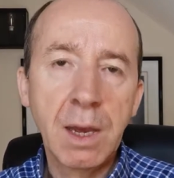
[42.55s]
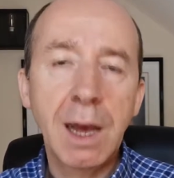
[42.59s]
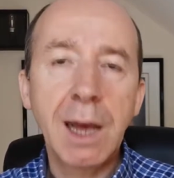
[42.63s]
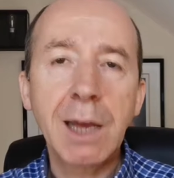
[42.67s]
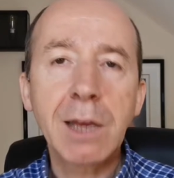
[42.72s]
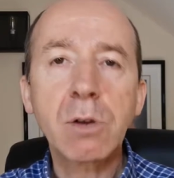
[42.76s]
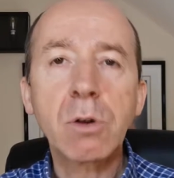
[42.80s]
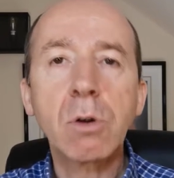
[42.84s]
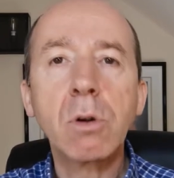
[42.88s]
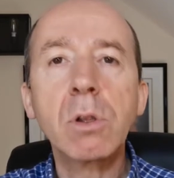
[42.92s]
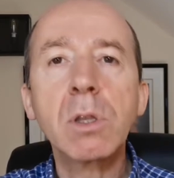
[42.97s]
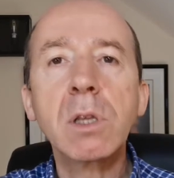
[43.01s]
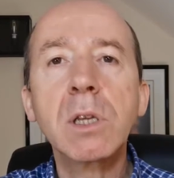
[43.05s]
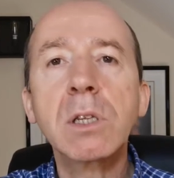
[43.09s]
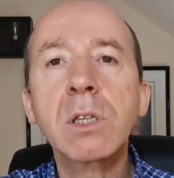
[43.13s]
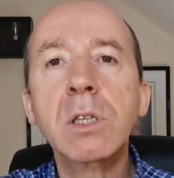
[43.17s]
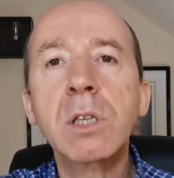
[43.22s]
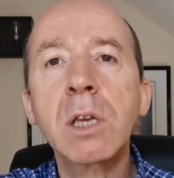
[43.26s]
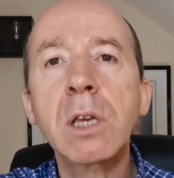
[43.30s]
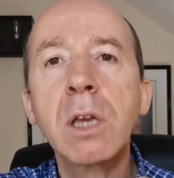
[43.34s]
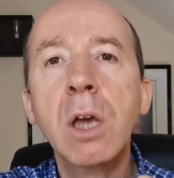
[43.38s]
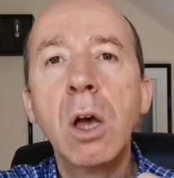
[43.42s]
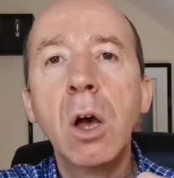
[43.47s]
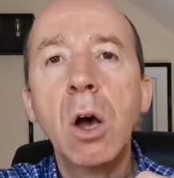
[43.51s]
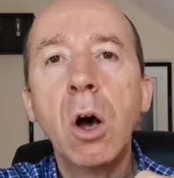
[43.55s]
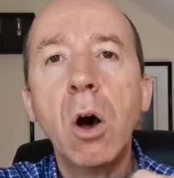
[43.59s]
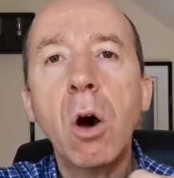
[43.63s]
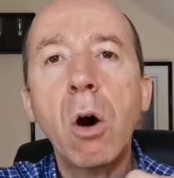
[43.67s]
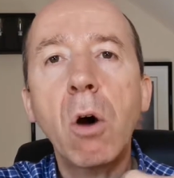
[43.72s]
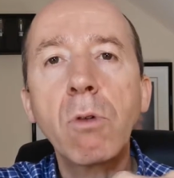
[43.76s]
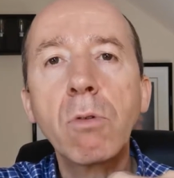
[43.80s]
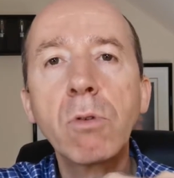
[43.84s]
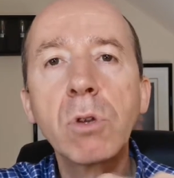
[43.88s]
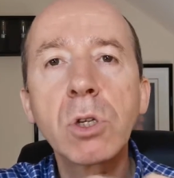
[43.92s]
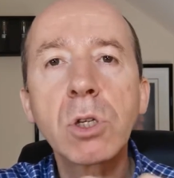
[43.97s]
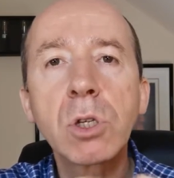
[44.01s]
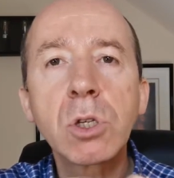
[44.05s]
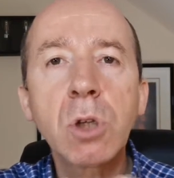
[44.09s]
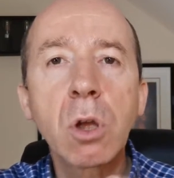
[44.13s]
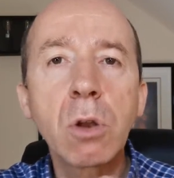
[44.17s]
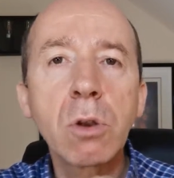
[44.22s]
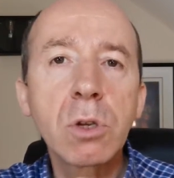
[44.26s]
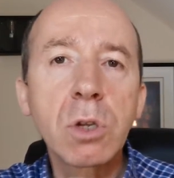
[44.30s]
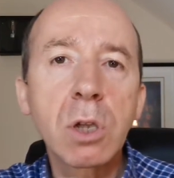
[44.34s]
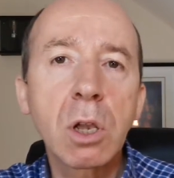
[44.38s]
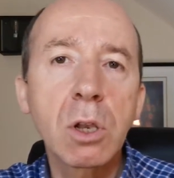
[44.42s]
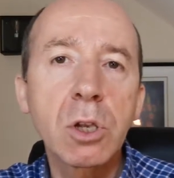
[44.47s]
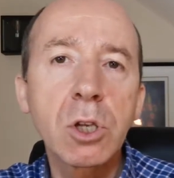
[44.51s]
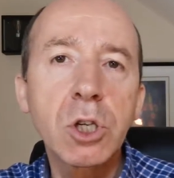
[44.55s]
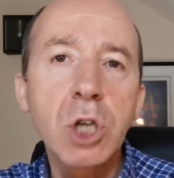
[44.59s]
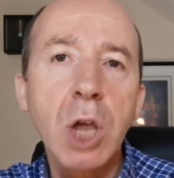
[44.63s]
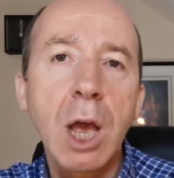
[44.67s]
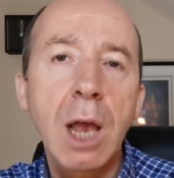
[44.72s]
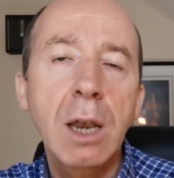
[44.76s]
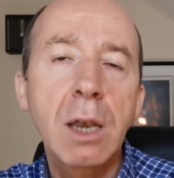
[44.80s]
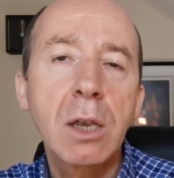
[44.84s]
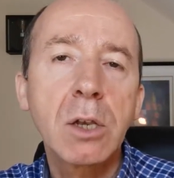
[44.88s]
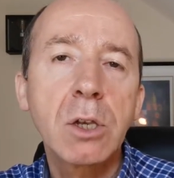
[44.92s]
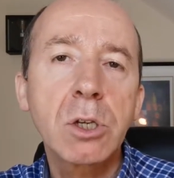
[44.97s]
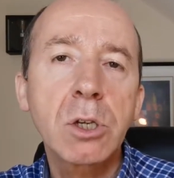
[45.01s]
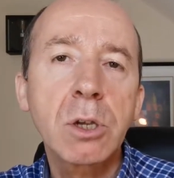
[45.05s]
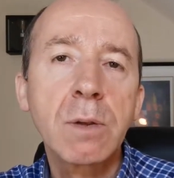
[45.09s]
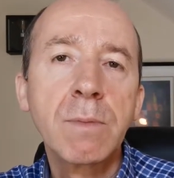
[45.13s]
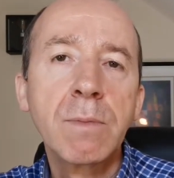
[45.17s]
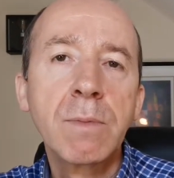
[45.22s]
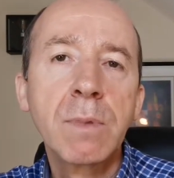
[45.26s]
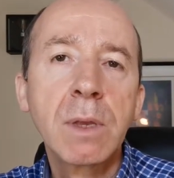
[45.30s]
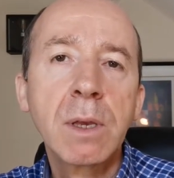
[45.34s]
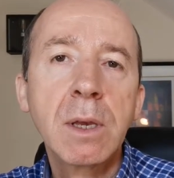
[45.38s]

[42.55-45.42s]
I call this the horizontal challenge.